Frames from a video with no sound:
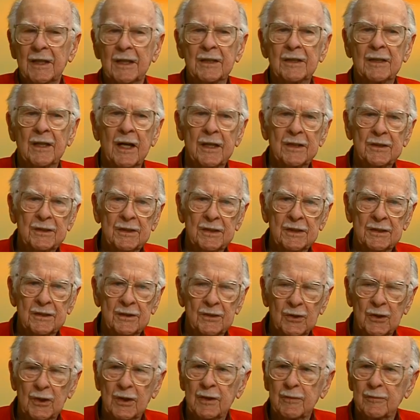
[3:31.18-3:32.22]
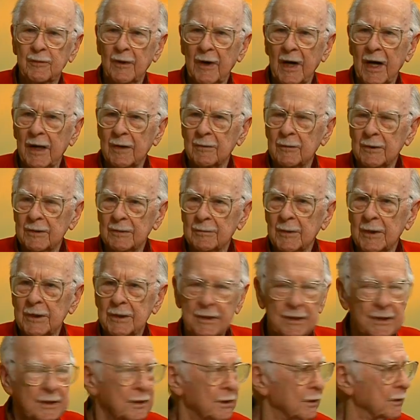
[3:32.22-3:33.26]
In 1935, with
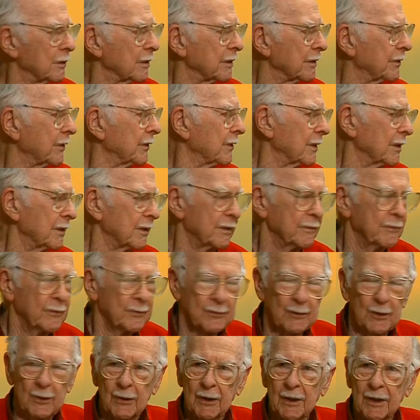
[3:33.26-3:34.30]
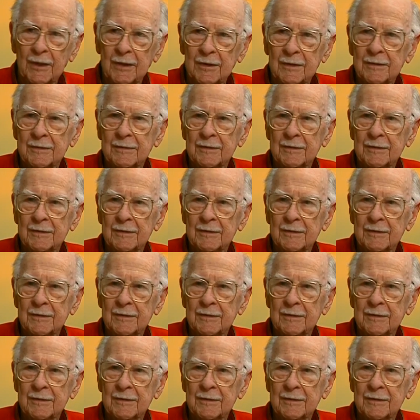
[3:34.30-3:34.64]
me, you were 34.